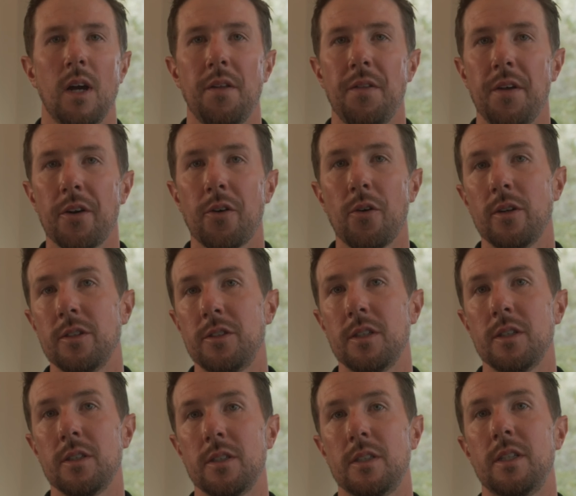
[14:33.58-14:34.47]
and they're going
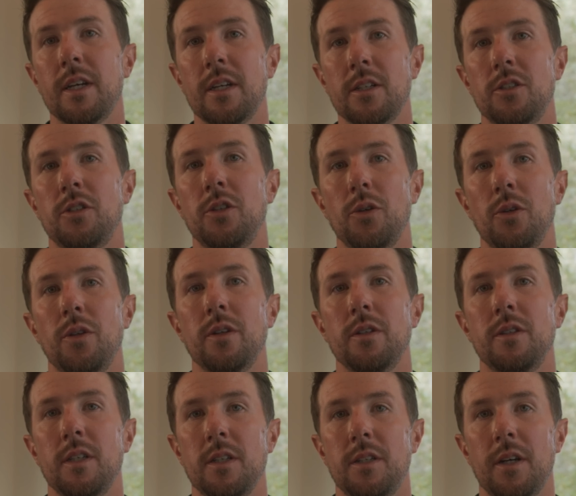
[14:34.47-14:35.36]
to dig into the
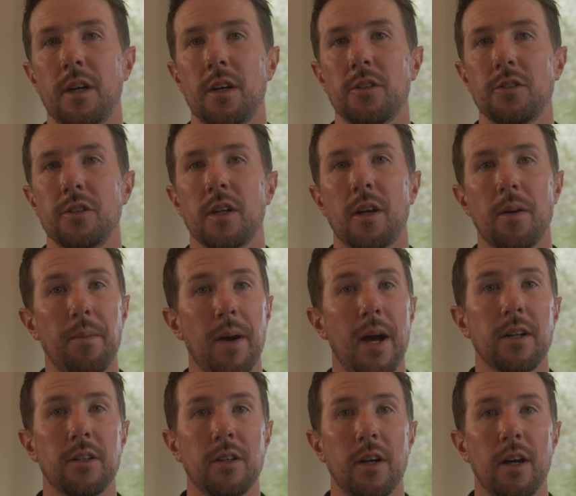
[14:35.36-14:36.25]
details and come
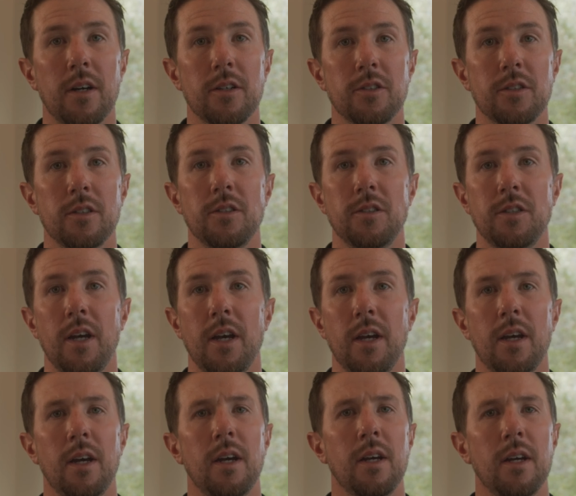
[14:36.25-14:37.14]
back to us and say,